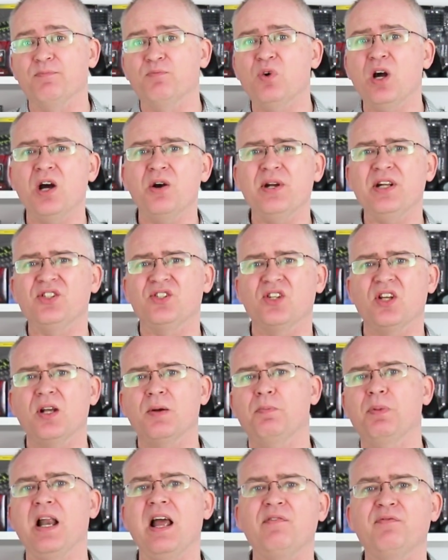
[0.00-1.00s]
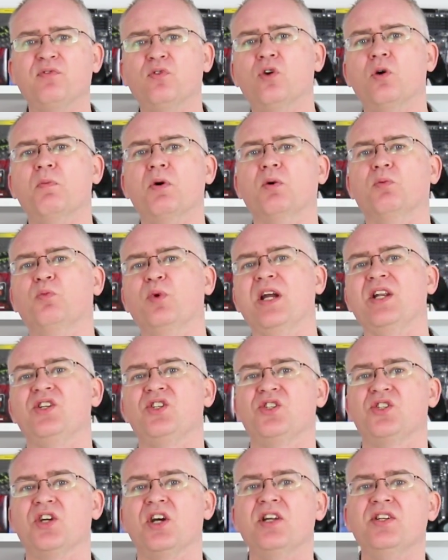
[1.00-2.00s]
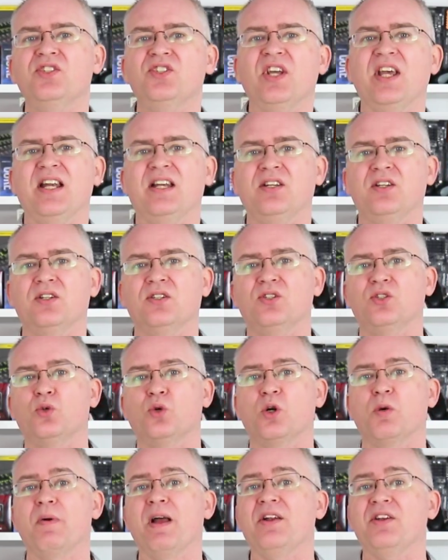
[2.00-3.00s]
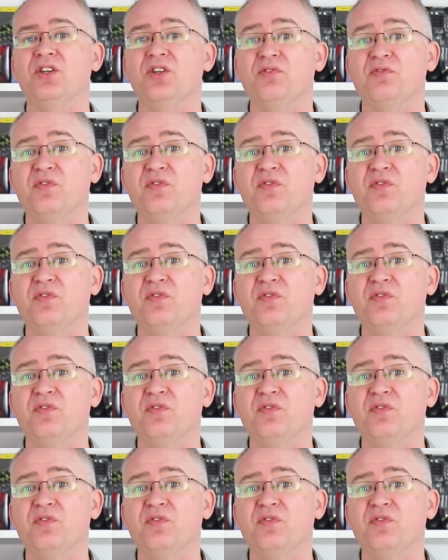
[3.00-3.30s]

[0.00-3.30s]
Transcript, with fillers: Well, it's a platform on which Turn 10 can talk about new